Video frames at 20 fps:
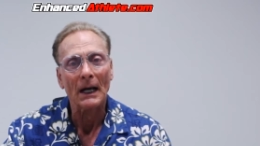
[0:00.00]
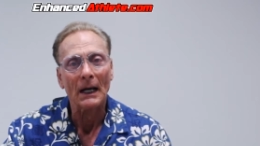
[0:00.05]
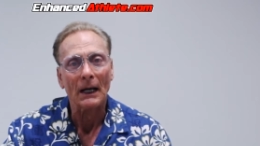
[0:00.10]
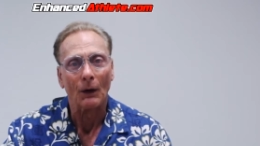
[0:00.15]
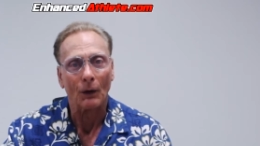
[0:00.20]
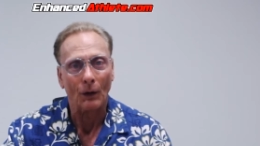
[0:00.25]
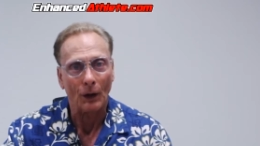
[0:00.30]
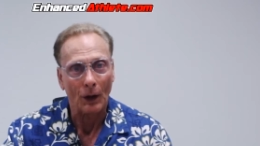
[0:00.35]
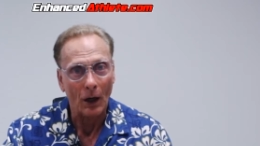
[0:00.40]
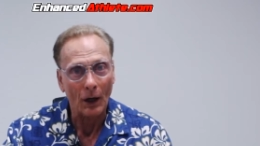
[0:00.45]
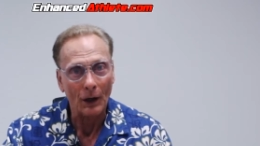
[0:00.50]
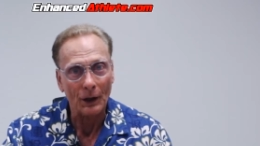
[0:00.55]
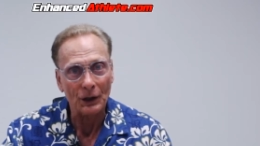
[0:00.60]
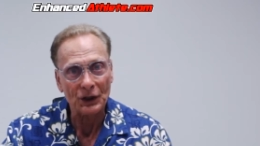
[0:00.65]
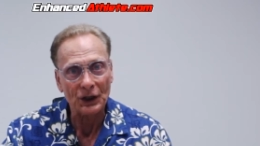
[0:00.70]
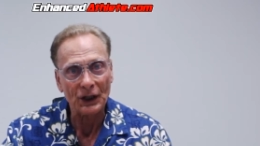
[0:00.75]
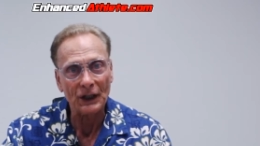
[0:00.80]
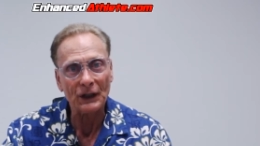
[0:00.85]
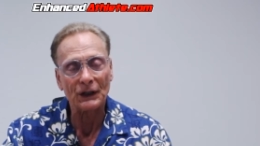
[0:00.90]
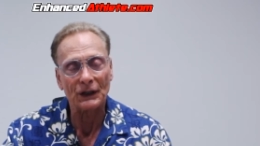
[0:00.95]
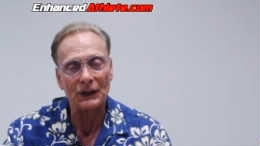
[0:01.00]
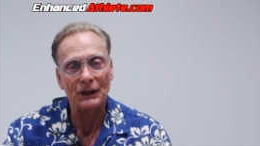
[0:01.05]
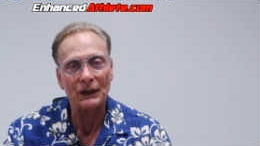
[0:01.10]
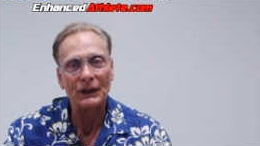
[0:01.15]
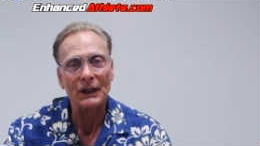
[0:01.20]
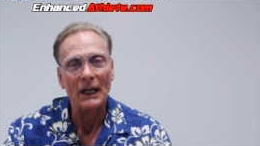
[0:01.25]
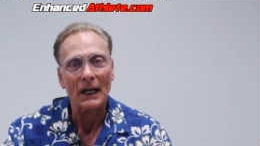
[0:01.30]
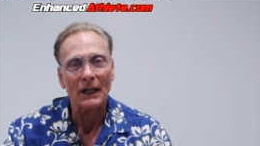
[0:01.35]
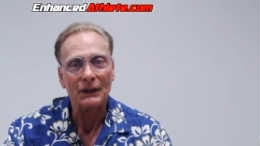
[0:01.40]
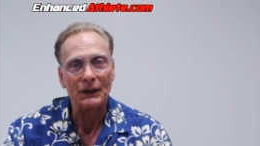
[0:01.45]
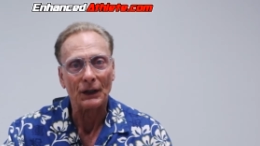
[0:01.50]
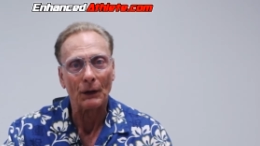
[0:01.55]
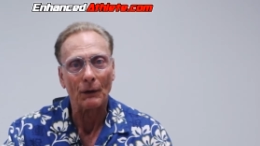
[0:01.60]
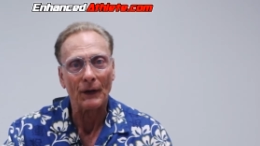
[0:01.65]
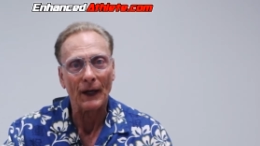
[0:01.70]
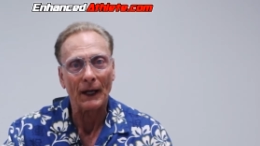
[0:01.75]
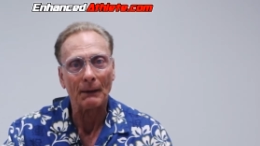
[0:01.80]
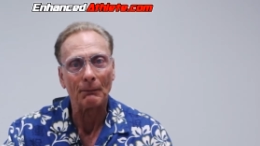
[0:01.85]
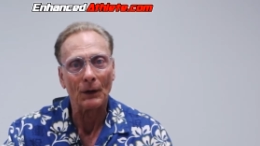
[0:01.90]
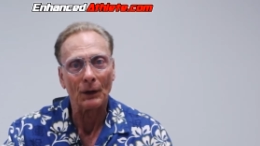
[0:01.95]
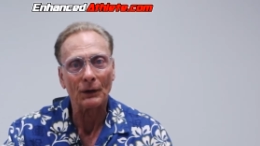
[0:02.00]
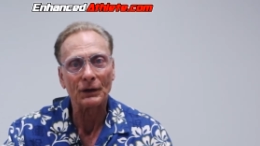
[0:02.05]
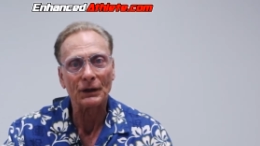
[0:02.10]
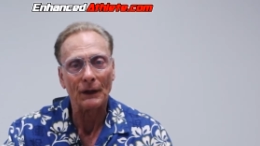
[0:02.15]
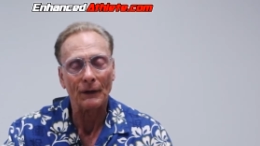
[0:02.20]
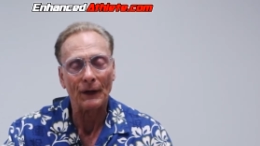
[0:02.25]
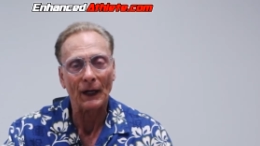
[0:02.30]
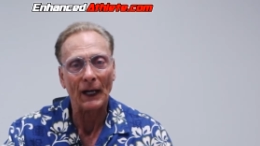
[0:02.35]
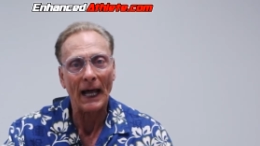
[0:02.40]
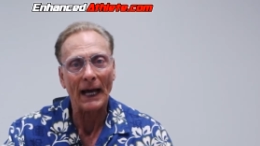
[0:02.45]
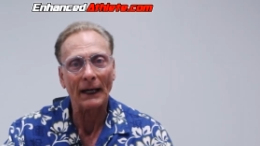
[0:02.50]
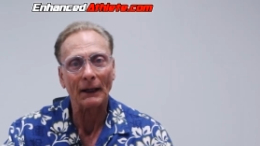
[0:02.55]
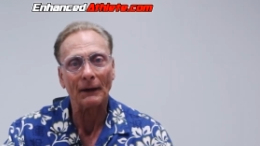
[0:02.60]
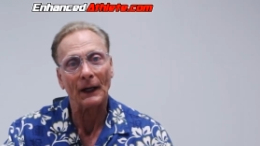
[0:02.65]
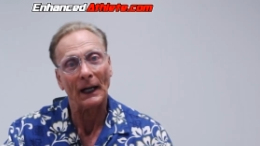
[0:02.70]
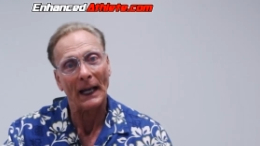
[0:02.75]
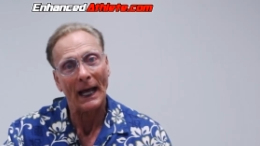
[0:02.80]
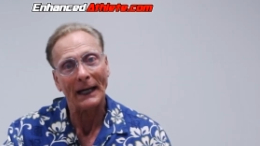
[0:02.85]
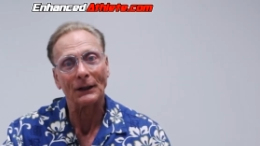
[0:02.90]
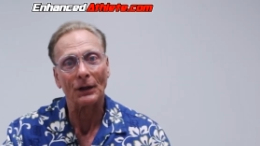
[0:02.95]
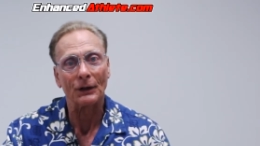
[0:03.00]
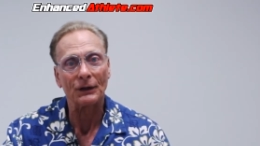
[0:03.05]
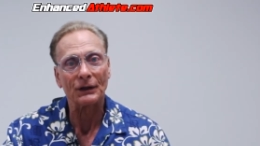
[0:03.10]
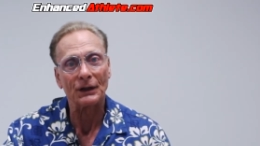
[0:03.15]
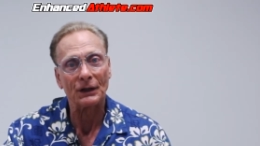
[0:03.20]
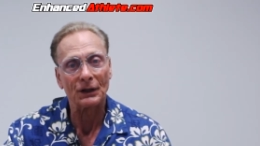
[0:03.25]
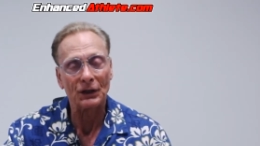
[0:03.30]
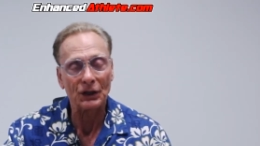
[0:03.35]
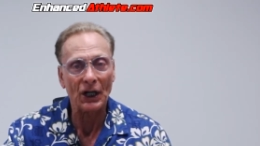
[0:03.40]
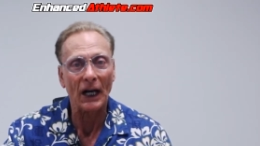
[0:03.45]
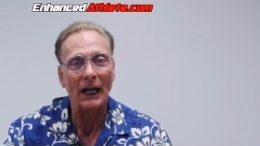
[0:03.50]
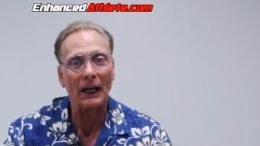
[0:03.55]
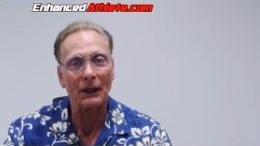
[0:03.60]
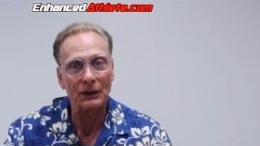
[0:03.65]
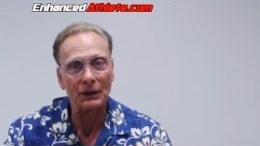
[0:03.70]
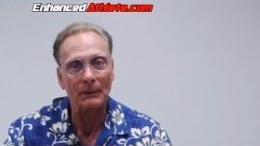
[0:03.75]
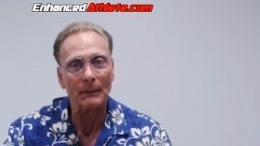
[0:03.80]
or hard cheeses, so that most of the lactose is changed,